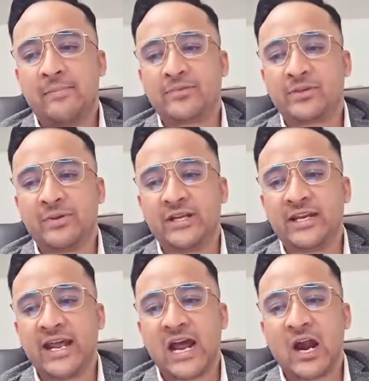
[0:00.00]
Submitting
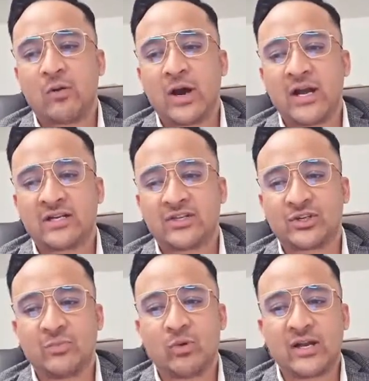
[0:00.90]
an ROI under
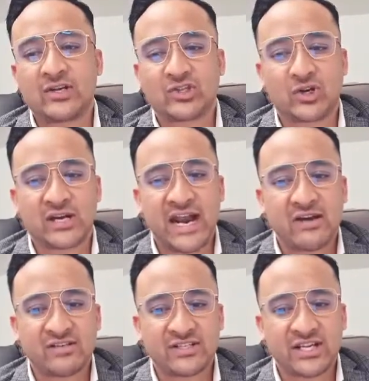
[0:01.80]
Stream 1 does not
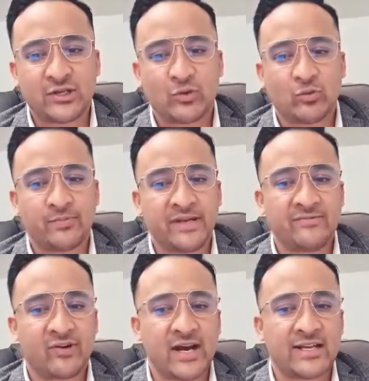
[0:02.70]
guarantee you will be
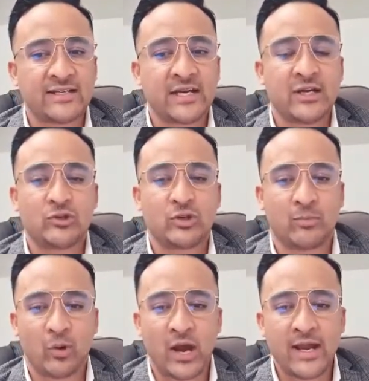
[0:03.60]
invited to
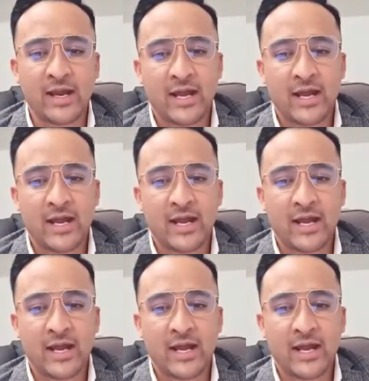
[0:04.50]
apply.